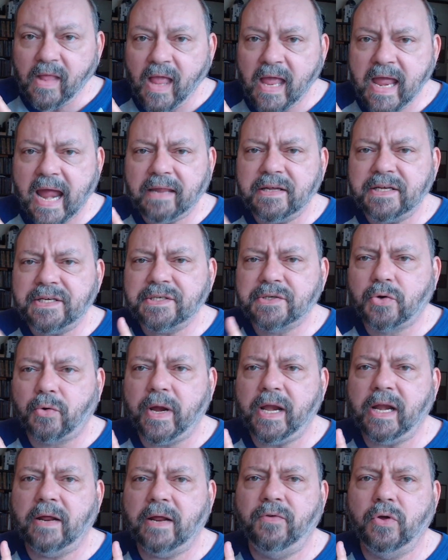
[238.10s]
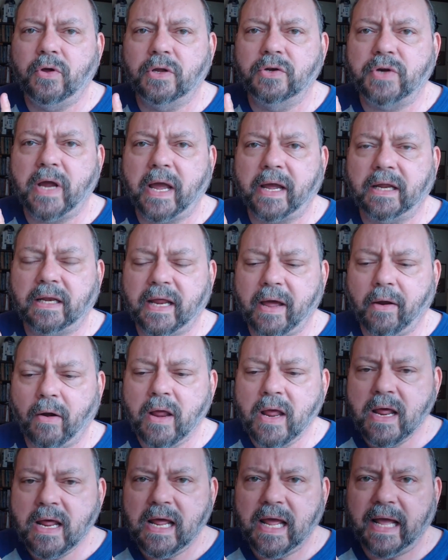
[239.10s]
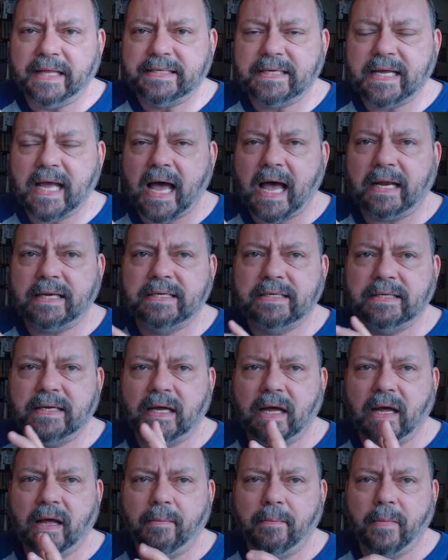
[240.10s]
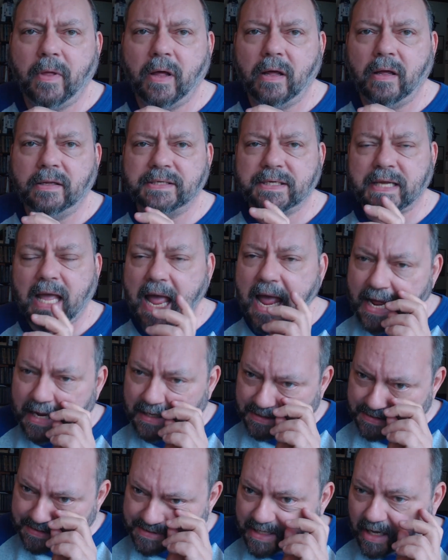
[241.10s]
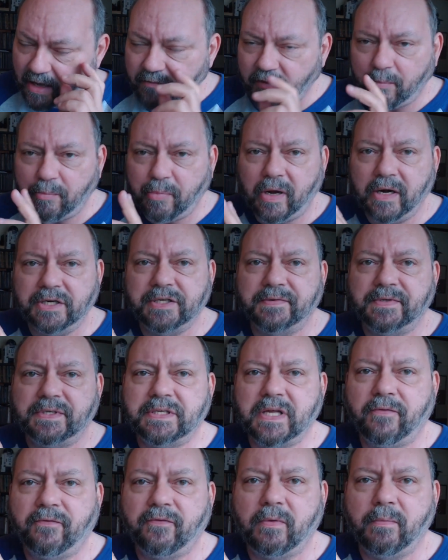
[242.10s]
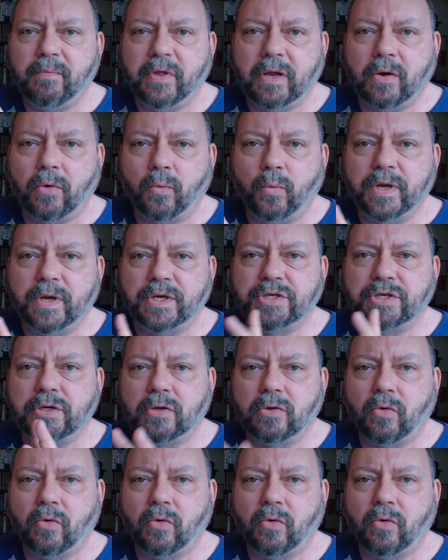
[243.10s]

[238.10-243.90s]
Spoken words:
And this is great if you can track it down. It's got scans of a bunch of stuff from the original